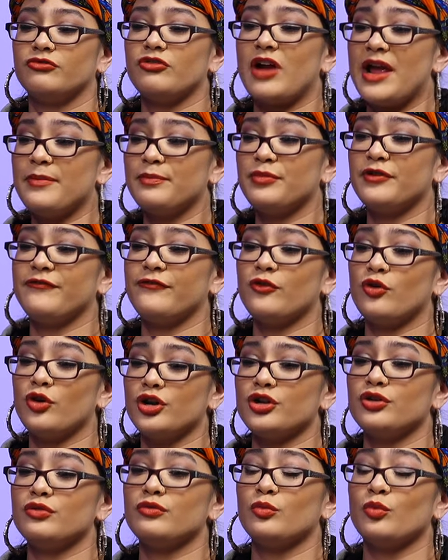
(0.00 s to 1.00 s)

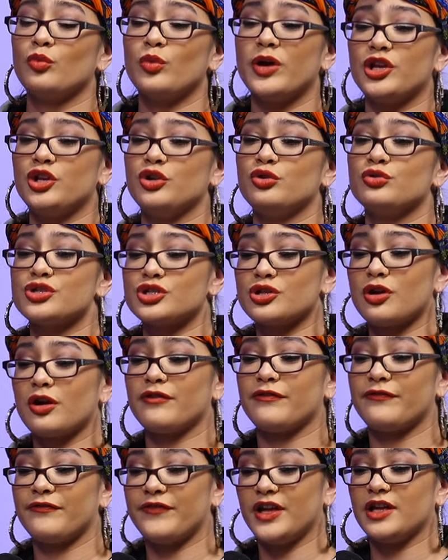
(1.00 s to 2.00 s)
when you
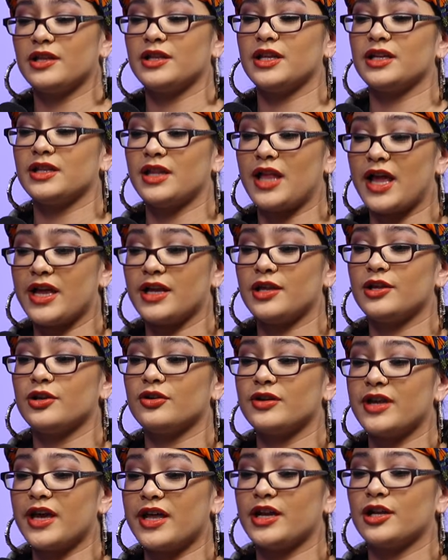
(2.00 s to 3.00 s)
start feeling like
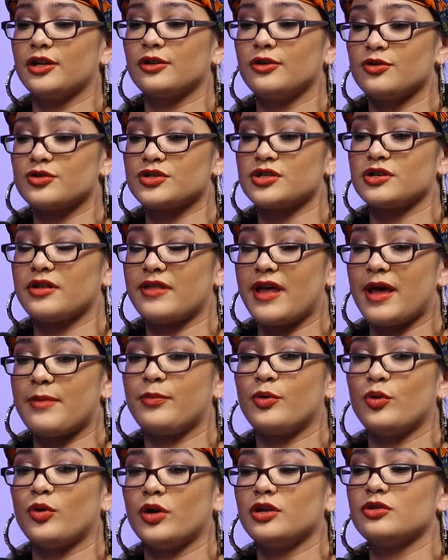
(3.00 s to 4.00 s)
you're getting closer to
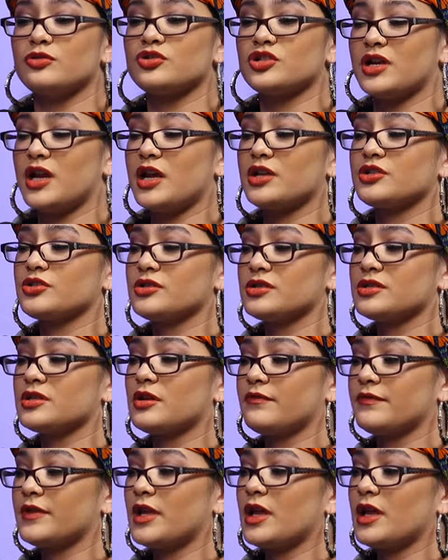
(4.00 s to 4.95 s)
that point, you should ask yourself that.